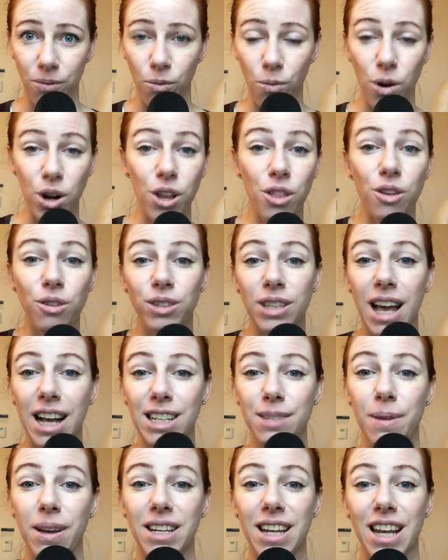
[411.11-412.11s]
What are those
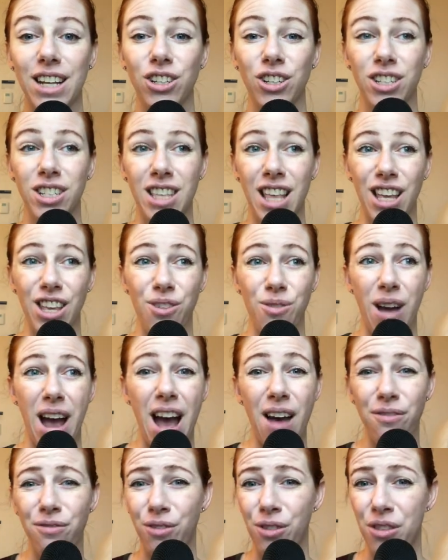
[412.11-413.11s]
expectations that you
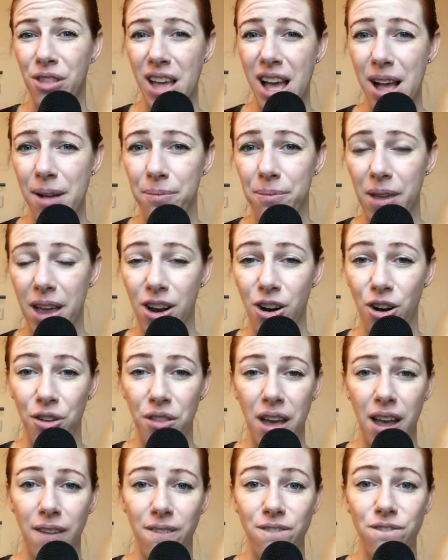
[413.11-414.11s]
have for them? And are
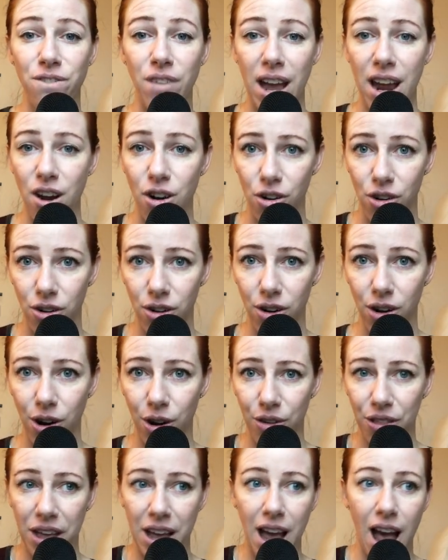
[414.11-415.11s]
they fair?
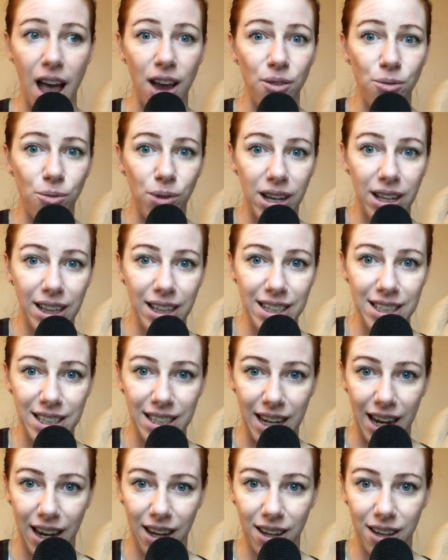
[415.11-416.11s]
Are they
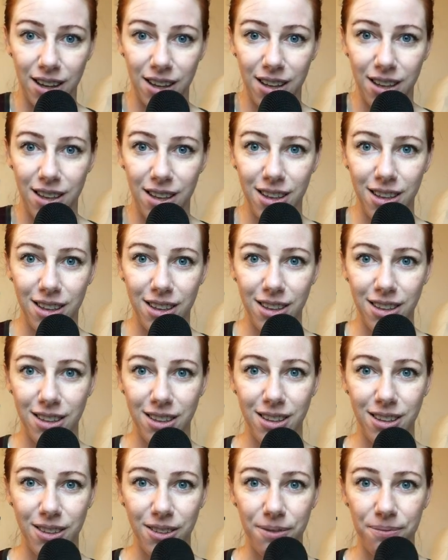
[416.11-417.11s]
unrealistic?
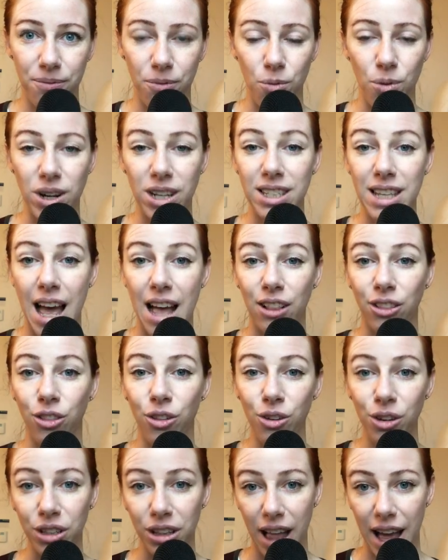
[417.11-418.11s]
What does that
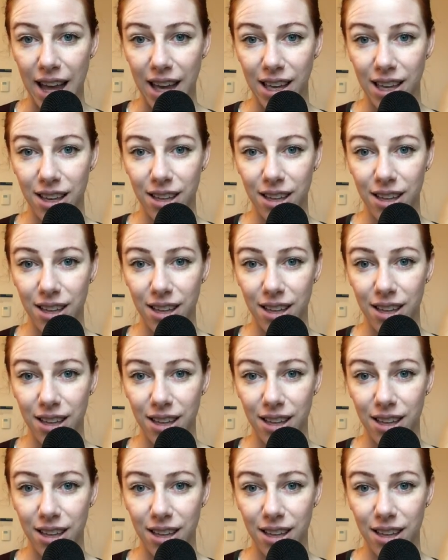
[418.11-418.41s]
look like?